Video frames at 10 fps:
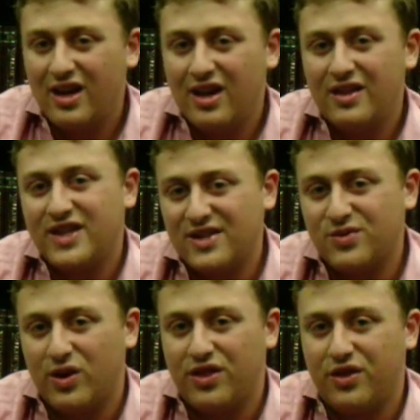So that's
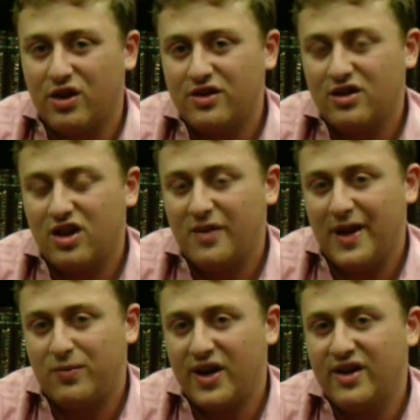one thought
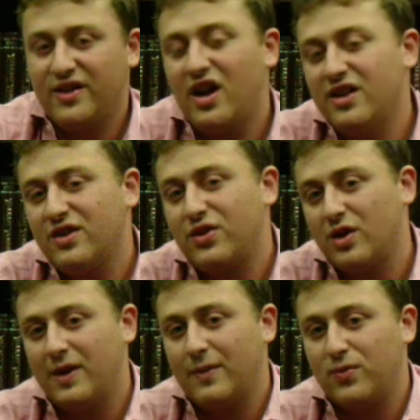about prayer. The other thought
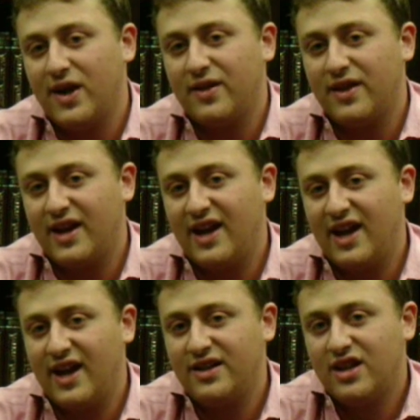about prayer that I
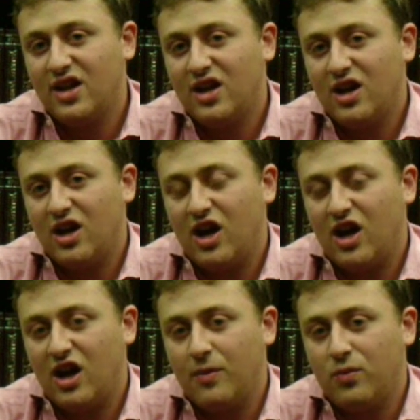had
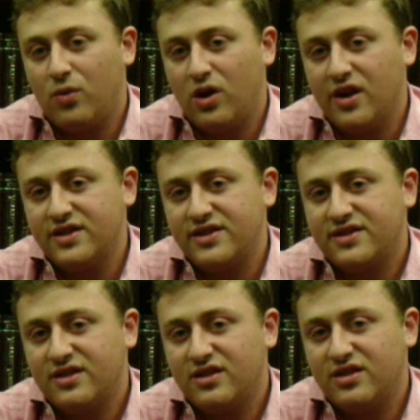was,
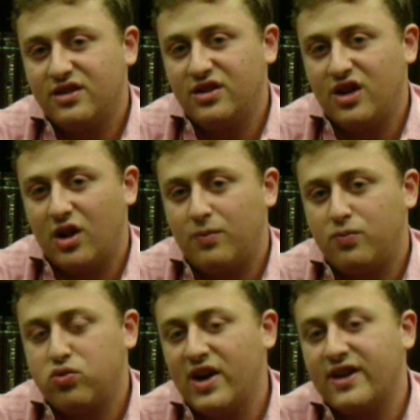
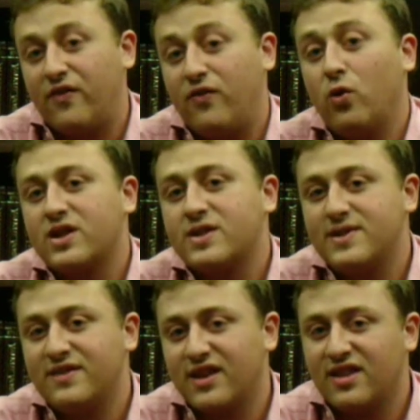praying for
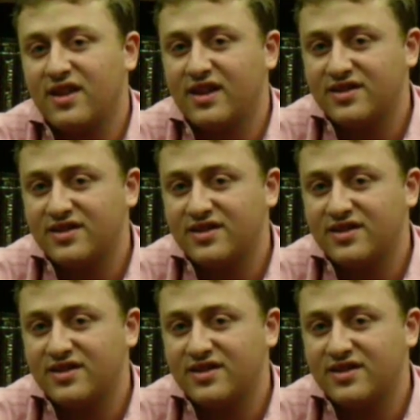specific things.